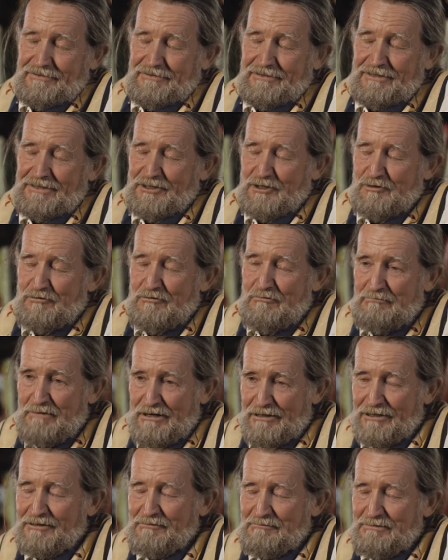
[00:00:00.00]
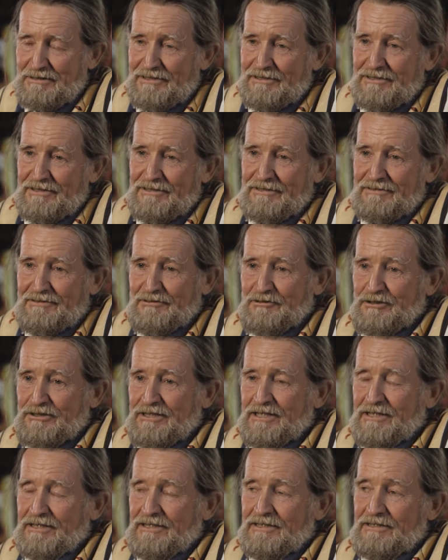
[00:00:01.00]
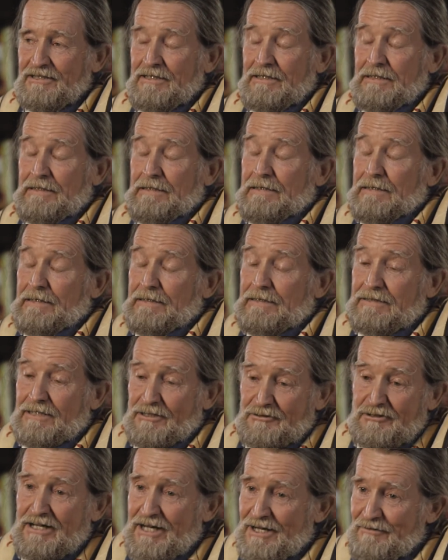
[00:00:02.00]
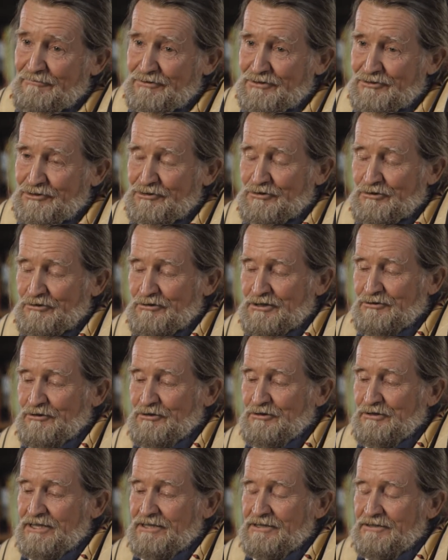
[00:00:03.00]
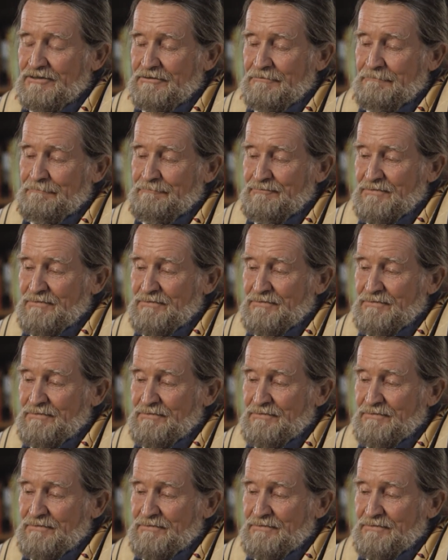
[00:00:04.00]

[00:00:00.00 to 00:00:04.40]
And they're remarkably good at it. The other half of the story, though, is